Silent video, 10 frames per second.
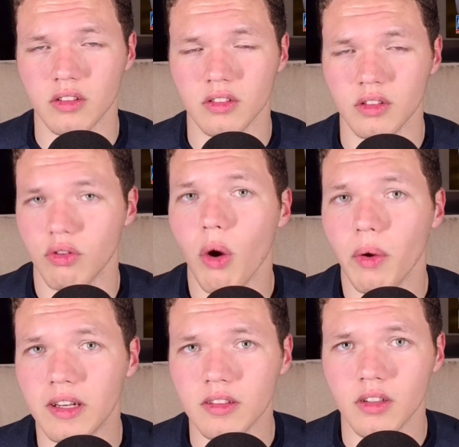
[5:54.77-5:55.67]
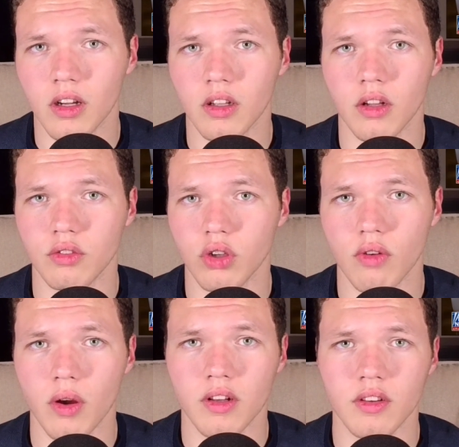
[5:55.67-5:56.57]
the Rogan, on Joe
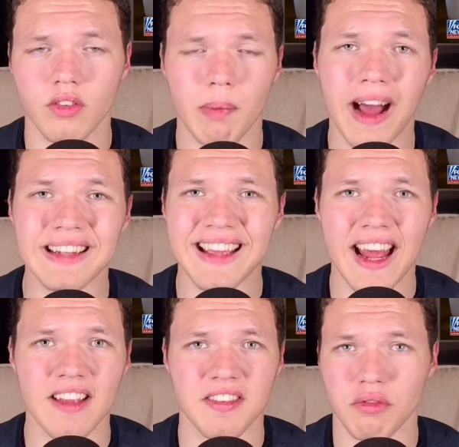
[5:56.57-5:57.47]
Rogan's podcast.